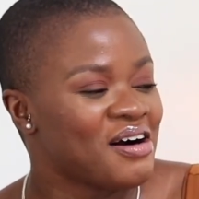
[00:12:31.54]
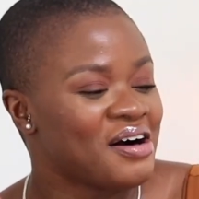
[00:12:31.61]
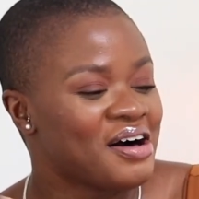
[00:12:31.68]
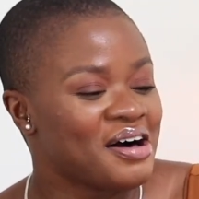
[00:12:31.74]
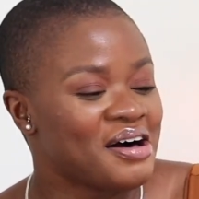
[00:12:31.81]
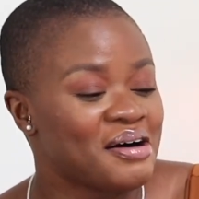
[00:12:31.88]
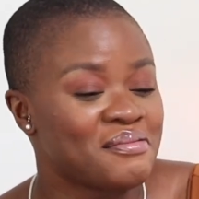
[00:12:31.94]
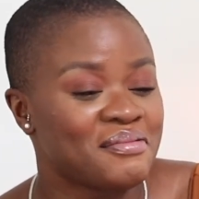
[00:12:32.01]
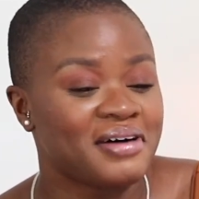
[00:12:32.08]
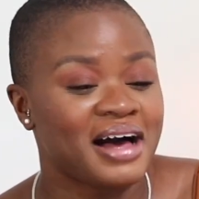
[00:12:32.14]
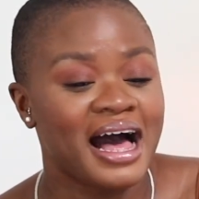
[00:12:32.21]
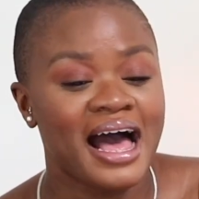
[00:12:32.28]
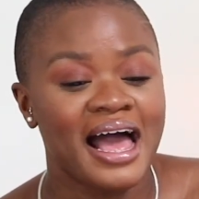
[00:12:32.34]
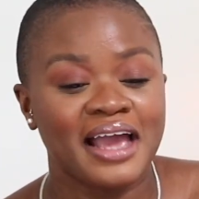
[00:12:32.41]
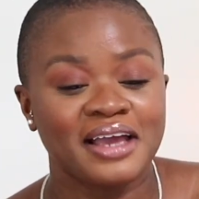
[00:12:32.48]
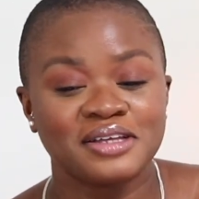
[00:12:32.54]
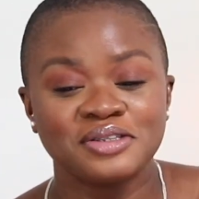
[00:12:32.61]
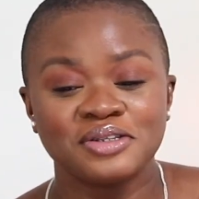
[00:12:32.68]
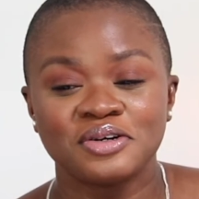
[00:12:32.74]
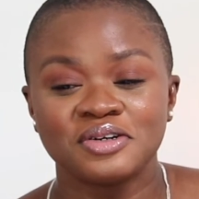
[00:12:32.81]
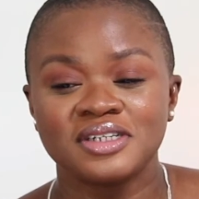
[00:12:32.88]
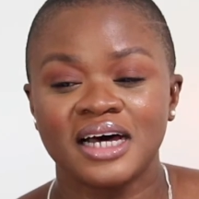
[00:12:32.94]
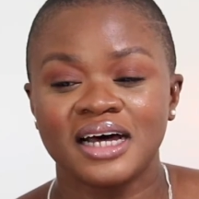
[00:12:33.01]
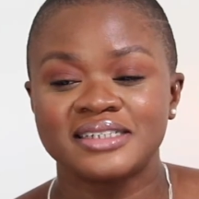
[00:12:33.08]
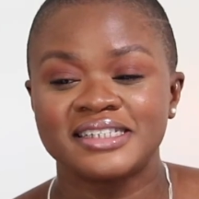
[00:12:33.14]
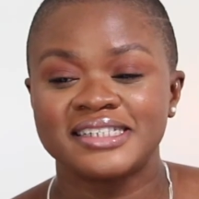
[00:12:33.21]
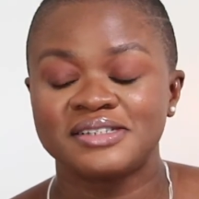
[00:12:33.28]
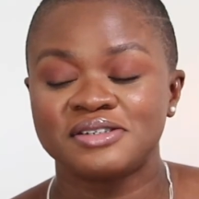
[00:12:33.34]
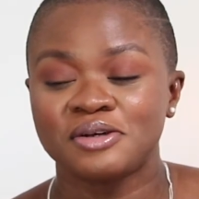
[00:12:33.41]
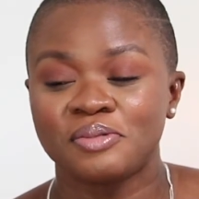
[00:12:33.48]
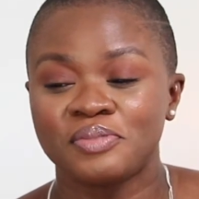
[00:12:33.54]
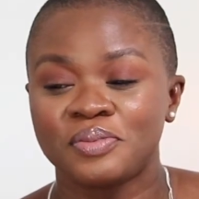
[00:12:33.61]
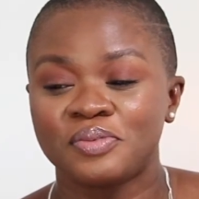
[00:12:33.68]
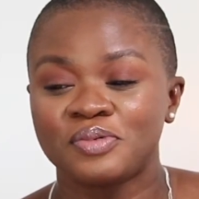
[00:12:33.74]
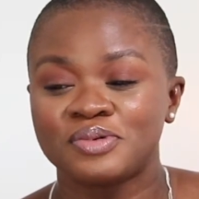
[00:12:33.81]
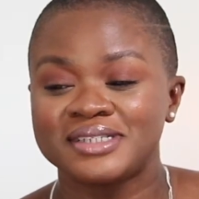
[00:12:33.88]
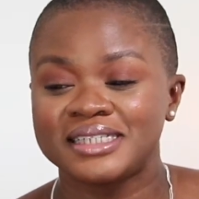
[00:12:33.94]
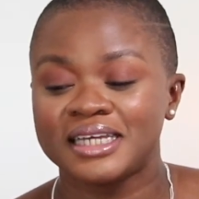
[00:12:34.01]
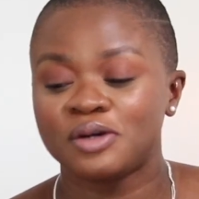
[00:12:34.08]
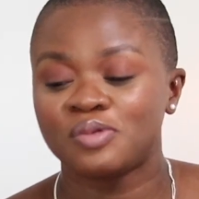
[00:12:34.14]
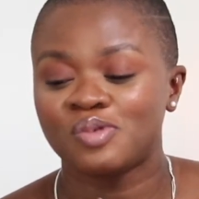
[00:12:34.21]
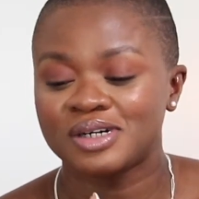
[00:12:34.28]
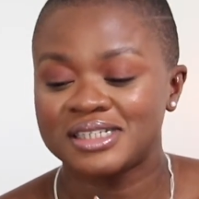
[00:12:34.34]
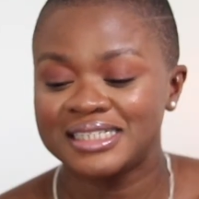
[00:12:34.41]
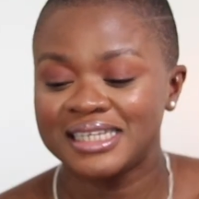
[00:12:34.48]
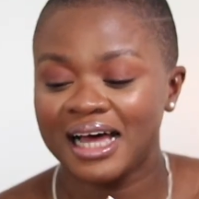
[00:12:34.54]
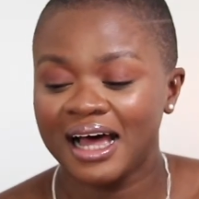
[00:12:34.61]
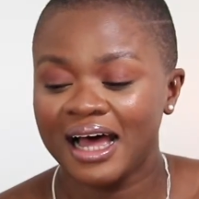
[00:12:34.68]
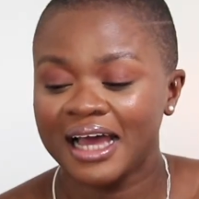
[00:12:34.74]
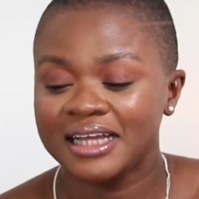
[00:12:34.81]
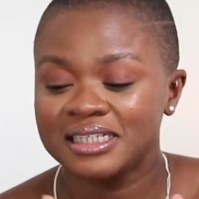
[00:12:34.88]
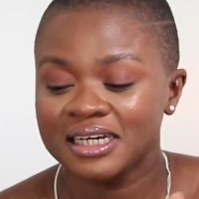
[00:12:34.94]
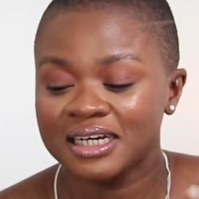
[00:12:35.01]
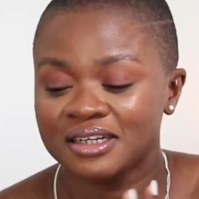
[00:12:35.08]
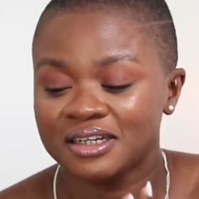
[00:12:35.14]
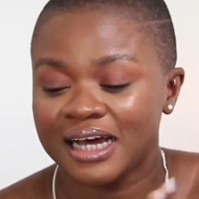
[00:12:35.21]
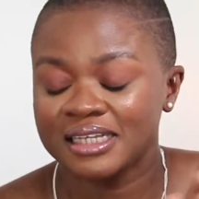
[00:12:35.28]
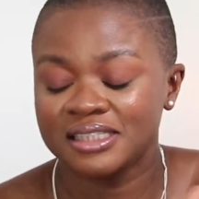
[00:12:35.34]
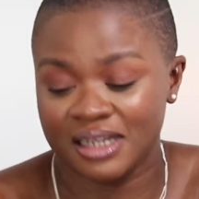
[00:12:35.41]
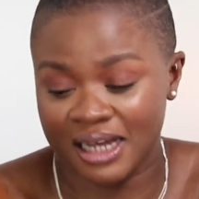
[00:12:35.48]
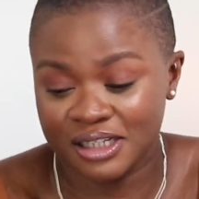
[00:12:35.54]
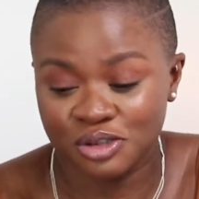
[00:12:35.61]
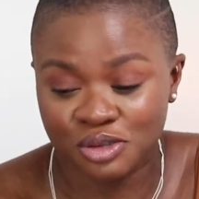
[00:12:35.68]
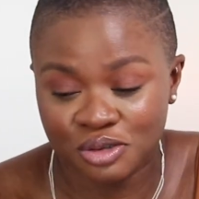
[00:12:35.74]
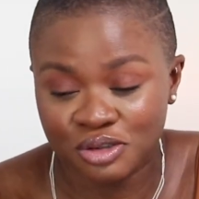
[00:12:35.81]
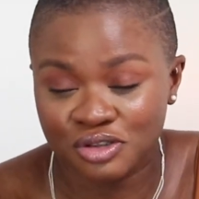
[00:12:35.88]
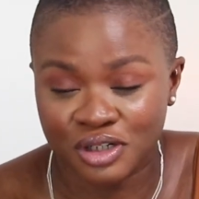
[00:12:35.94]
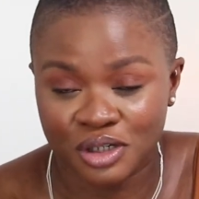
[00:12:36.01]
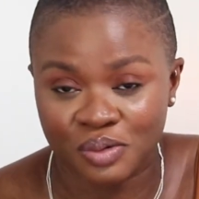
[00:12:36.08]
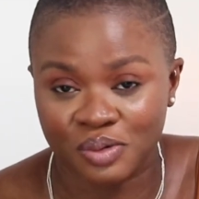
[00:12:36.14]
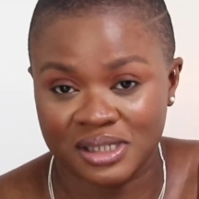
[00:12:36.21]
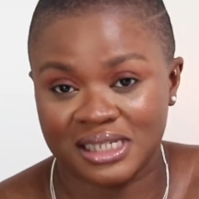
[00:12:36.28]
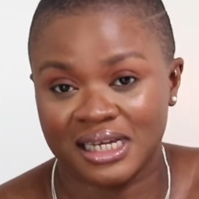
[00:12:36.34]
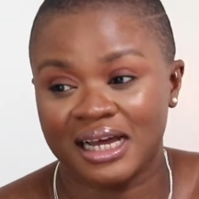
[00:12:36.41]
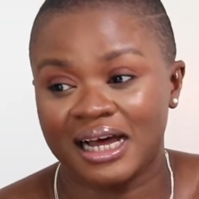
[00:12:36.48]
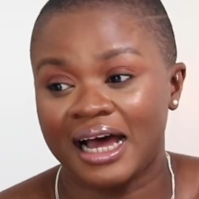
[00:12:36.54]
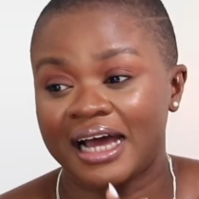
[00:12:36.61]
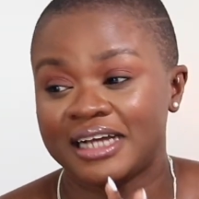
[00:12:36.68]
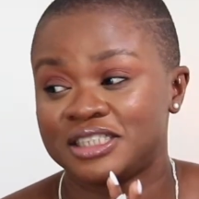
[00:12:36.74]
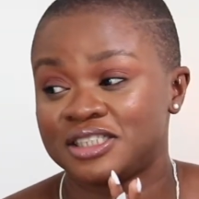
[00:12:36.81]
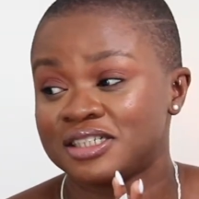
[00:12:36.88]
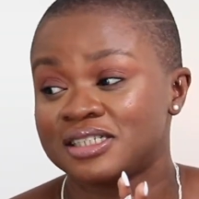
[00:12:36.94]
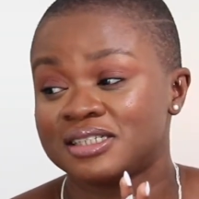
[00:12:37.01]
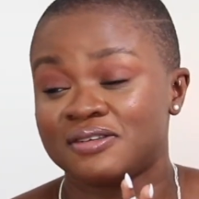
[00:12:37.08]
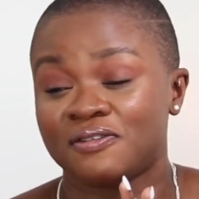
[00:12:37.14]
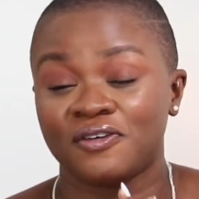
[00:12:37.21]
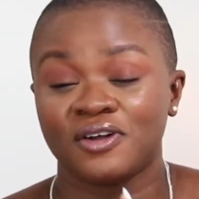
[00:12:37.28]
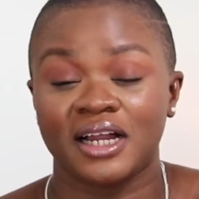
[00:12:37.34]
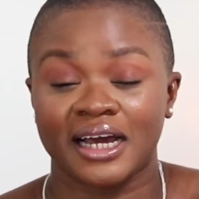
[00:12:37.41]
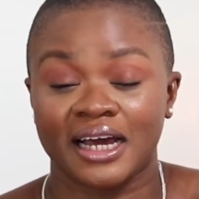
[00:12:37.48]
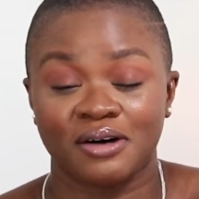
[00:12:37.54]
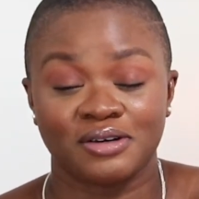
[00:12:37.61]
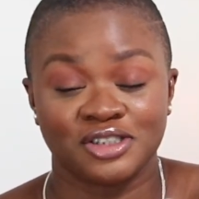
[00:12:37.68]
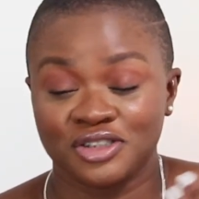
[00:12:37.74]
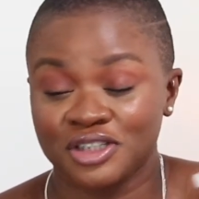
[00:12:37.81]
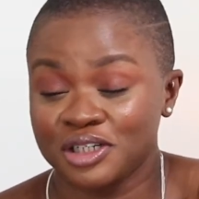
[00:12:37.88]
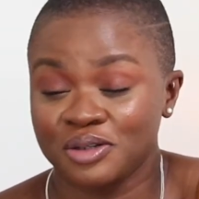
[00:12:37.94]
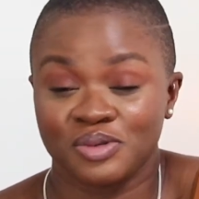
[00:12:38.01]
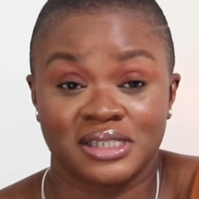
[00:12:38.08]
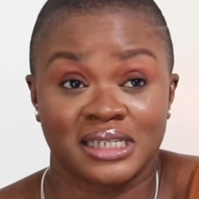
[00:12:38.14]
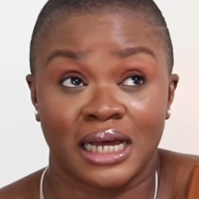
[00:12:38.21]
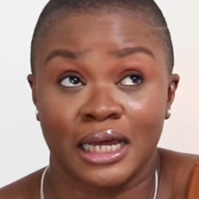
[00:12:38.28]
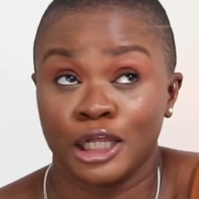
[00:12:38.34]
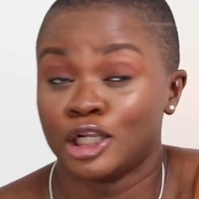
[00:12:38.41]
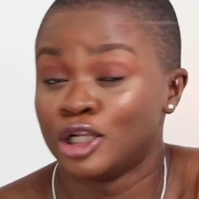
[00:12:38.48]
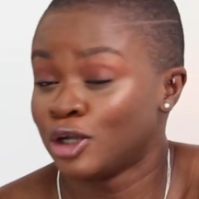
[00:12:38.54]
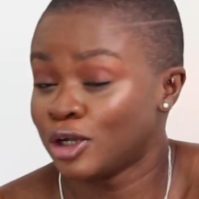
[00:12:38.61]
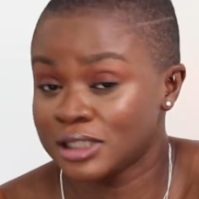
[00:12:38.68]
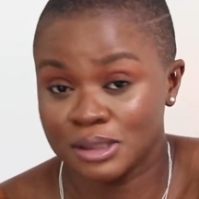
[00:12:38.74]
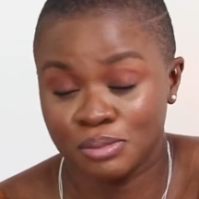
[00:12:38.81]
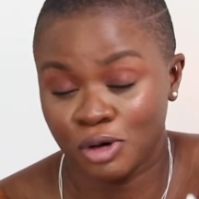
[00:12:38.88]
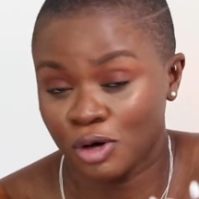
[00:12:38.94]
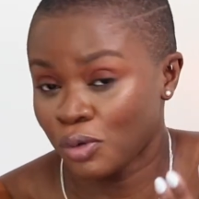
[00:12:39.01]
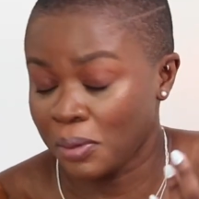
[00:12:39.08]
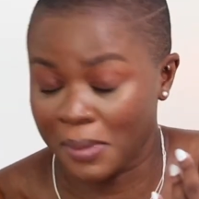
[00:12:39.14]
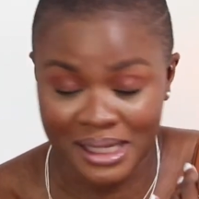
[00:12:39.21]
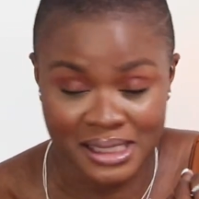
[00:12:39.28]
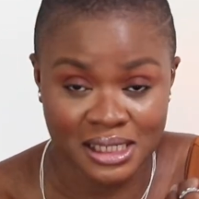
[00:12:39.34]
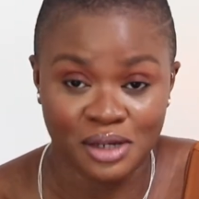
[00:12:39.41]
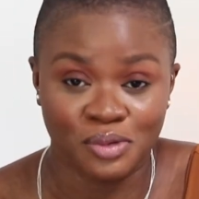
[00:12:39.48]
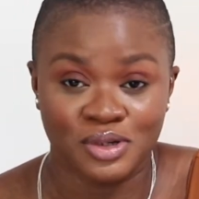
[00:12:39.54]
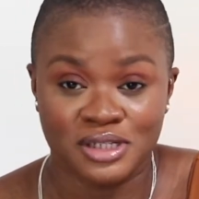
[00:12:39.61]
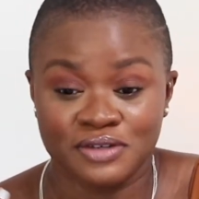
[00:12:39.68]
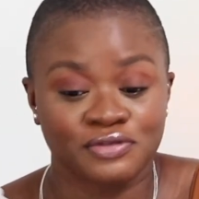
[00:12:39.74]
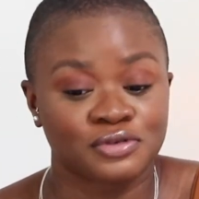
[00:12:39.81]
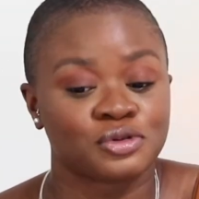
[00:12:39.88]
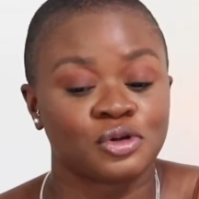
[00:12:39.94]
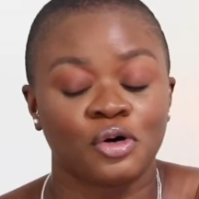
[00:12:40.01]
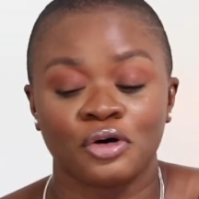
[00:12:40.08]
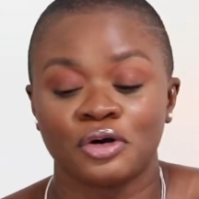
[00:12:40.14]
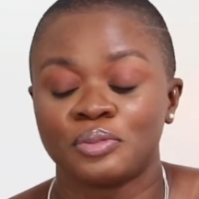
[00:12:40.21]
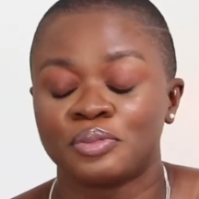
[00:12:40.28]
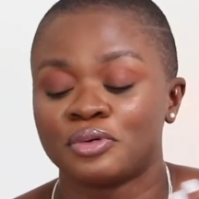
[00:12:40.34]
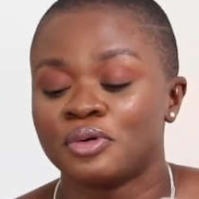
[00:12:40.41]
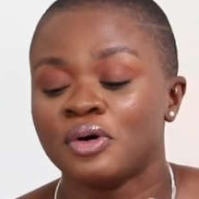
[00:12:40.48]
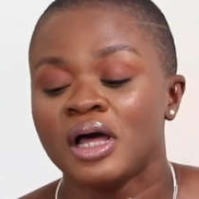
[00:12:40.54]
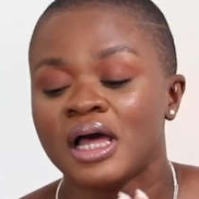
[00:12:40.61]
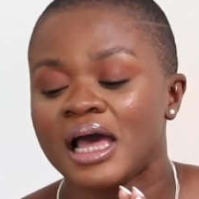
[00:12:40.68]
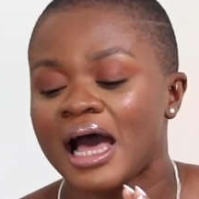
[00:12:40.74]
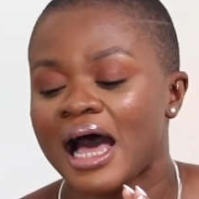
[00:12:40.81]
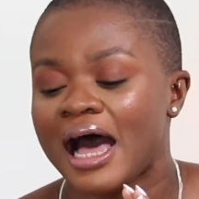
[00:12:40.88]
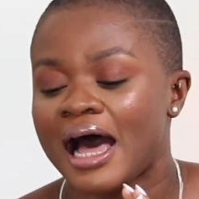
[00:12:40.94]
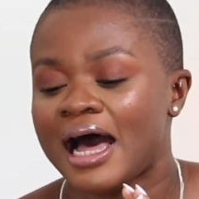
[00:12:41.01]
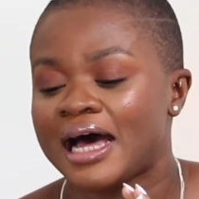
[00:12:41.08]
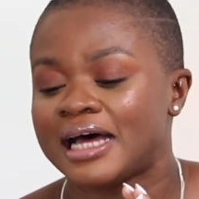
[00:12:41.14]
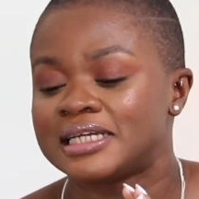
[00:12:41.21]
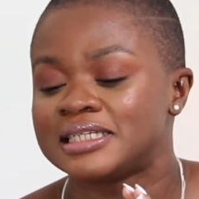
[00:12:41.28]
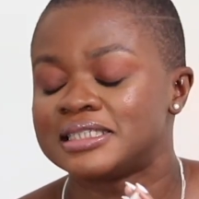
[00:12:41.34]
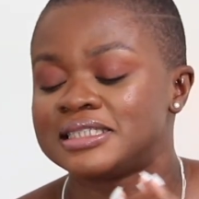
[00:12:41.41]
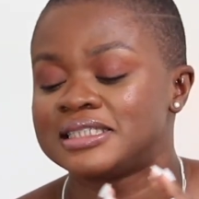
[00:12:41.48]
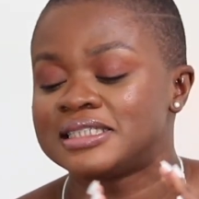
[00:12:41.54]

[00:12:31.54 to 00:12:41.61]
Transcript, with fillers: um, I know that some people will say water. I take a lot. I, I do drink water. I just feel like I was drinking water a lot more when my skin was even horrible, and